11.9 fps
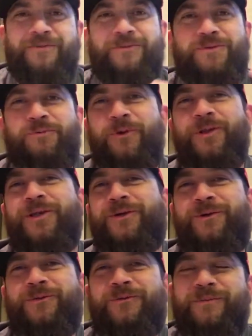It was really
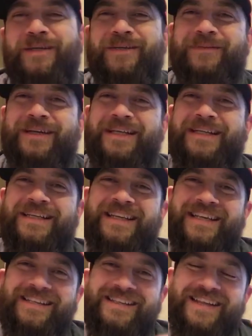cool for me, man. And,
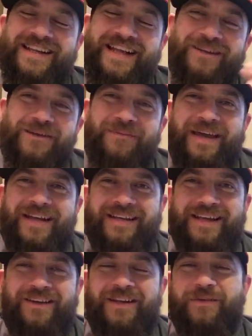and, and I look back
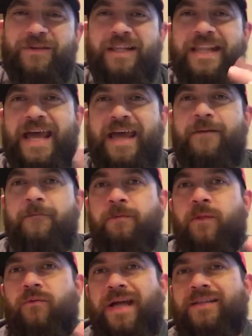now, and, and that
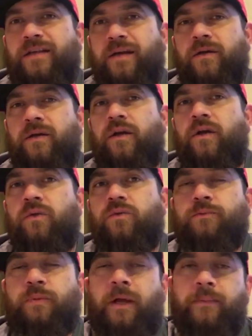right there
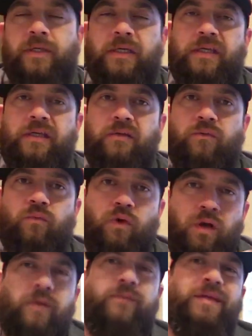was probably
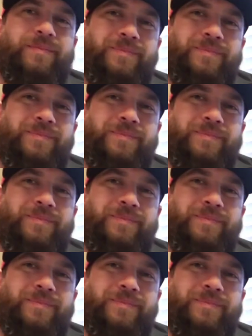one of the